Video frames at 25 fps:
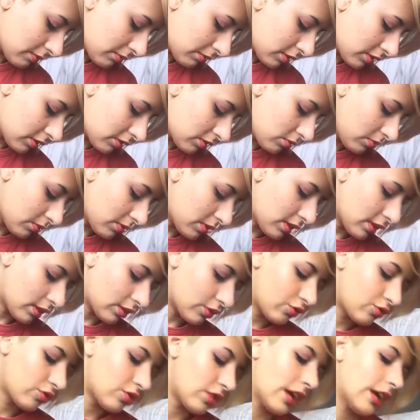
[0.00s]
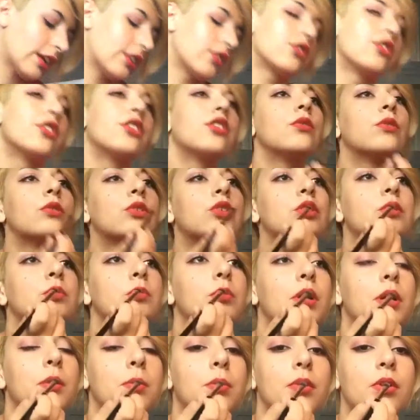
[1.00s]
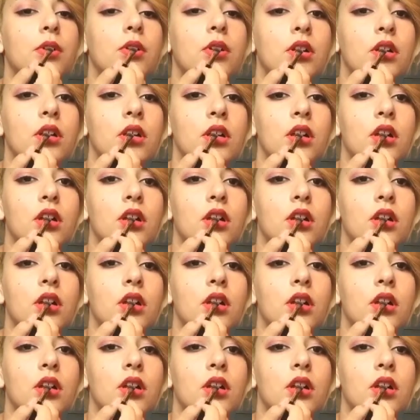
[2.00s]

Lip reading: I'm gonna go with Extraction, which is purple.